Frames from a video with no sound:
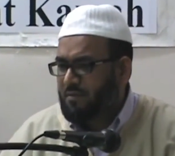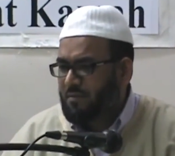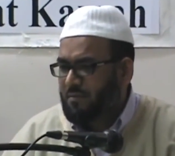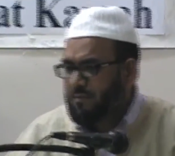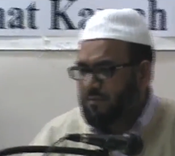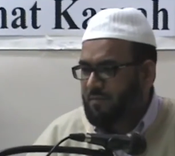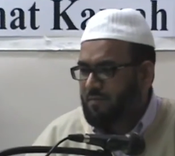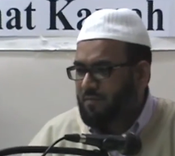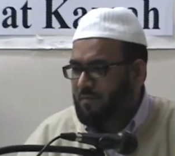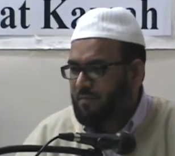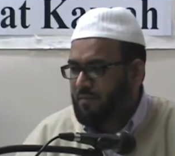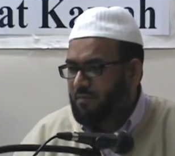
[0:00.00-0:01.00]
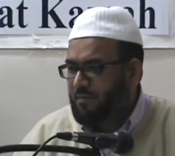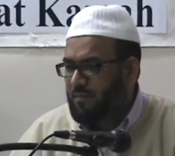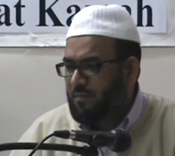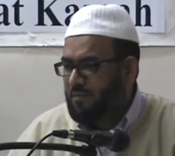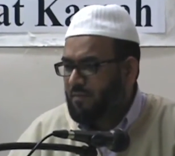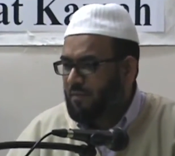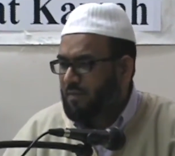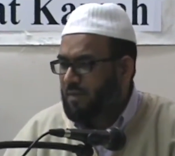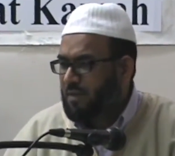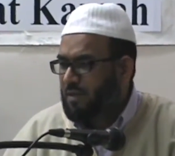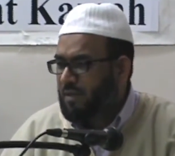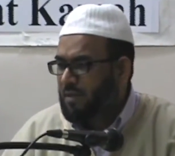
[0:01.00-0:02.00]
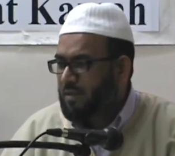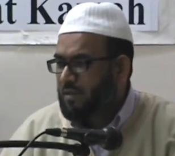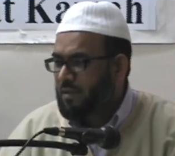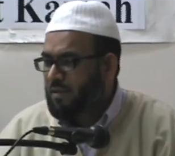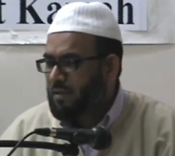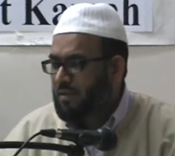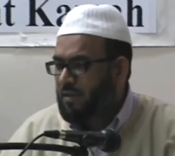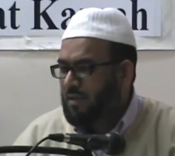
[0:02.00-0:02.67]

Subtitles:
Nobody speaks.